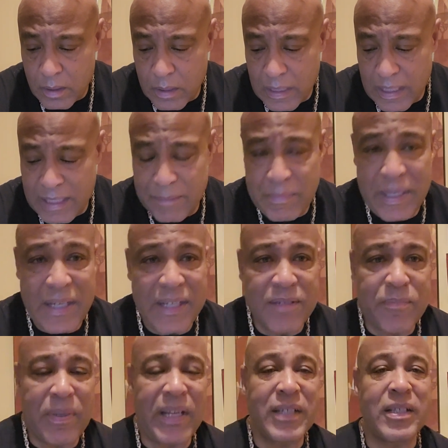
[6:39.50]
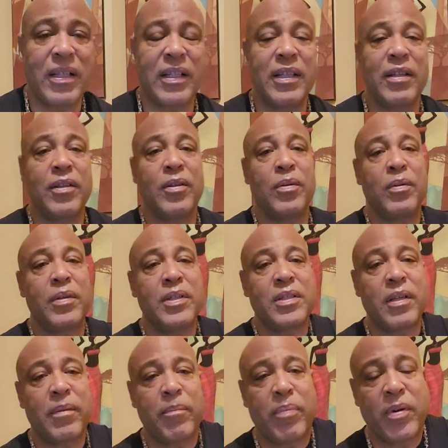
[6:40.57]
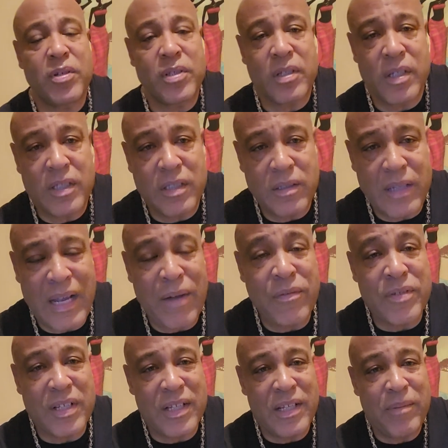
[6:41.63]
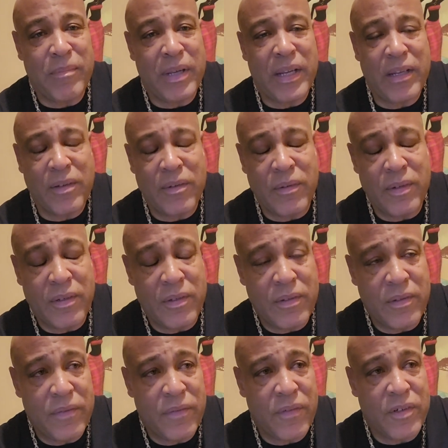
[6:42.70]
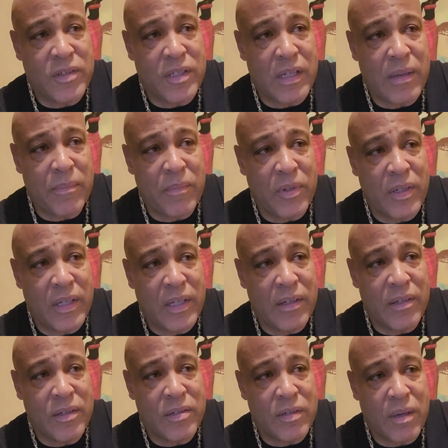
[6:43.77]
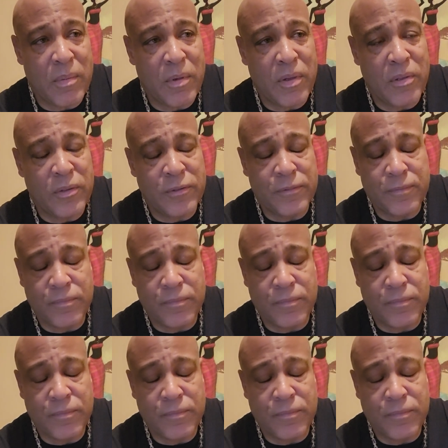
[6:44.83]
An inmate is basically, dude, it's a person that, I was an inmate. Your first time we're getting in trouble,